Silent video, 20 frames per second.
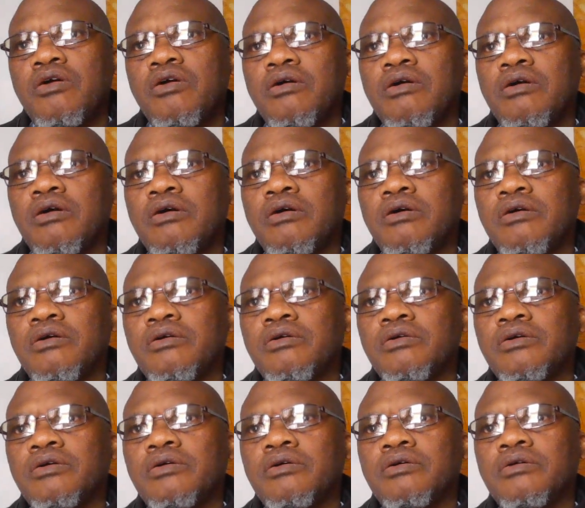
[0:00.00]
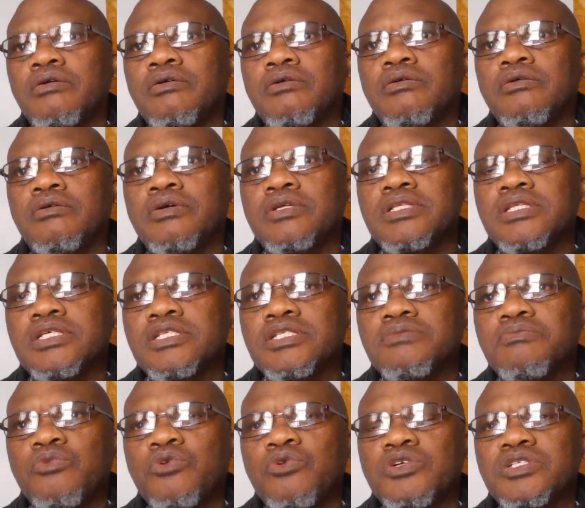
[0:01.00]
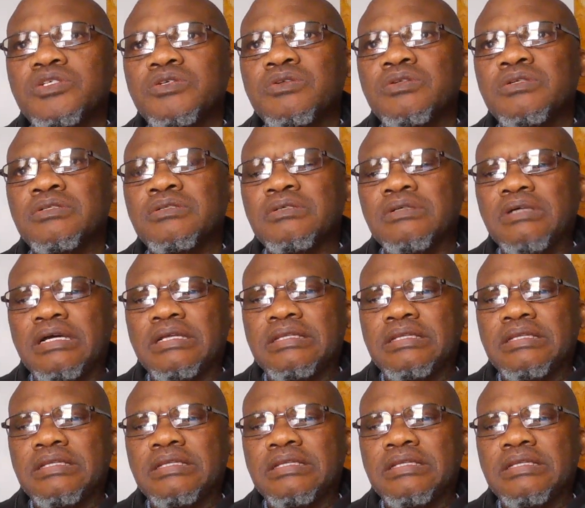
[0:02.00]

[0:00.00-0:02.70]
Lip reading: on this module,